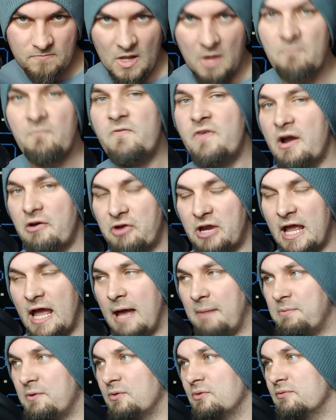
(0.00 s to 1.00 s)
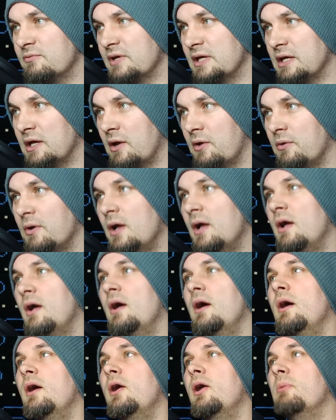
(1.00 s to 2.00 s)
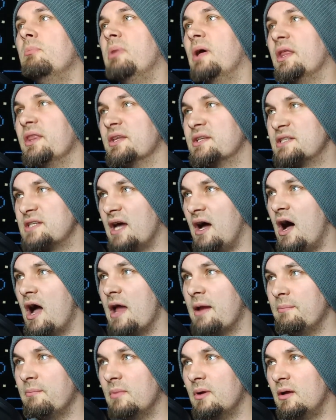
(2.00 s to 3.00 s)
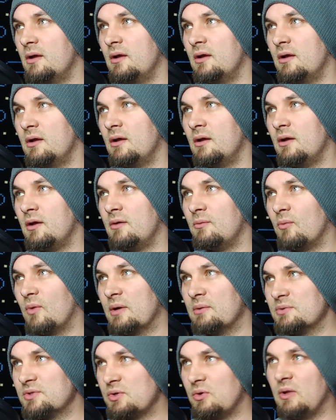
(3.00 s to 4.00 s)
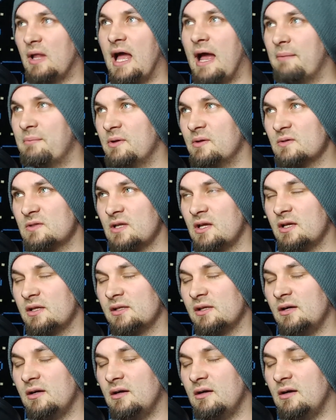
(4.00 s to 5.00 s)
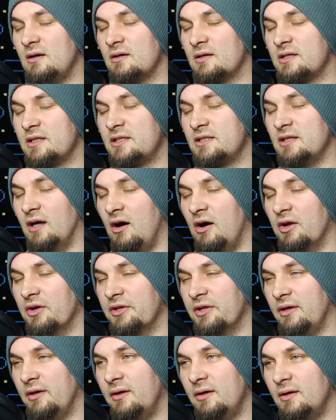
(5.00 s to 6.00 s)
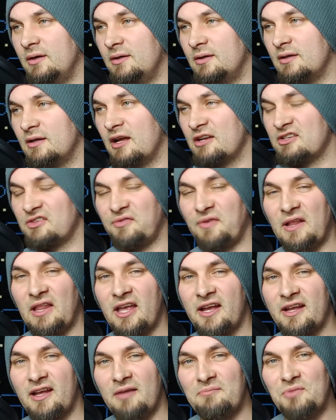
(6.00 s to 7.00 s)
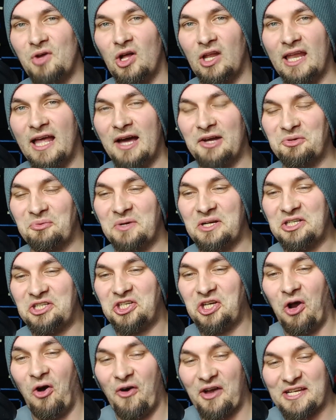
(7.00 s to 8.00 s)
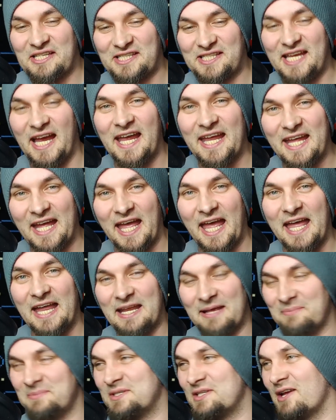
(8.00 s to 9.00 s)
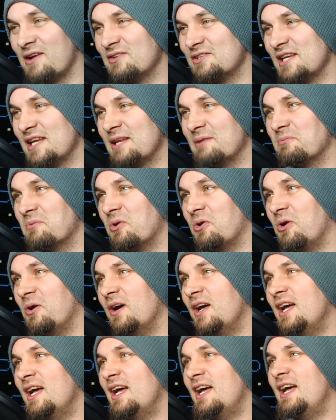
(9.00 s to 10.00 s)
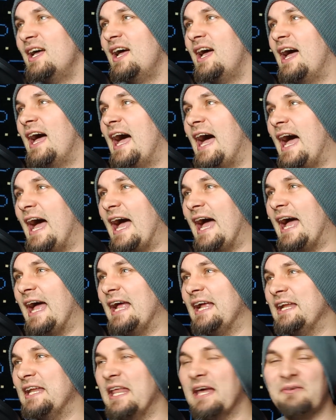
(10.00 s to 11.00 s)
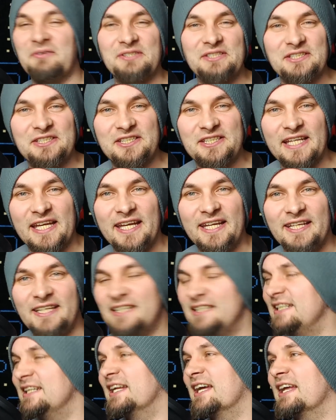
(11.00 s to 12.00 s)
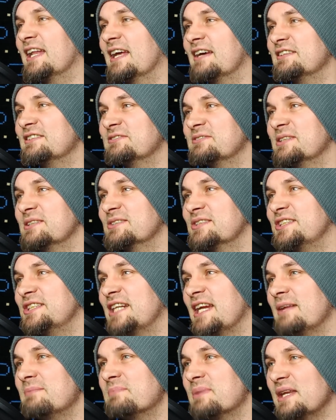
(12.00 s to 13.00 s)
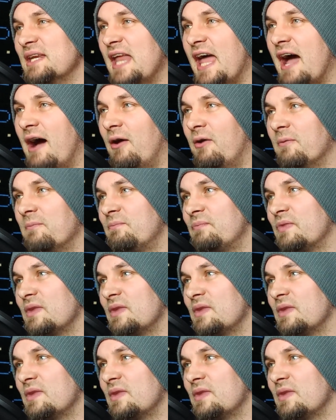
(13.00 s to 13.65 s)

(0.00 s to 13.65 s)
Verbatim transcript: I'm very happy with the video. But at the time, when it was all happening, I was like, oh, God. I just felt like I'm not allowed to enjoy Sega Head episodes anymore. Ah, that was shit. You know, that was real shit. But now,